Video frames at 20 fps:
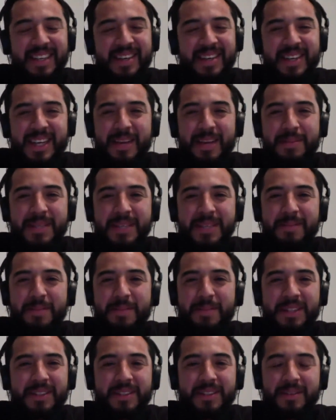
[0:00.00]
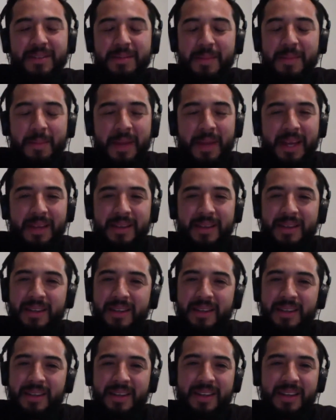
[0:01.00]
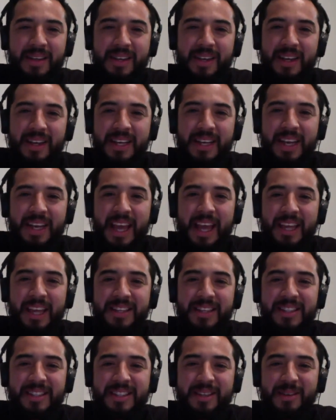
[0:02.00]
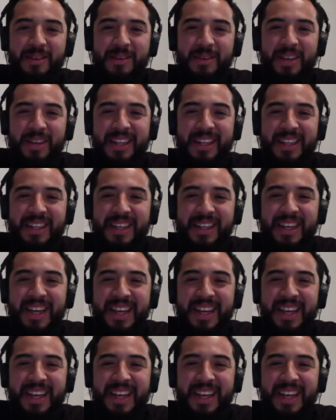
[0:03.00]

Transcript: I keep seeing pictures of him. I'm like, oh, God, he aged so quickly.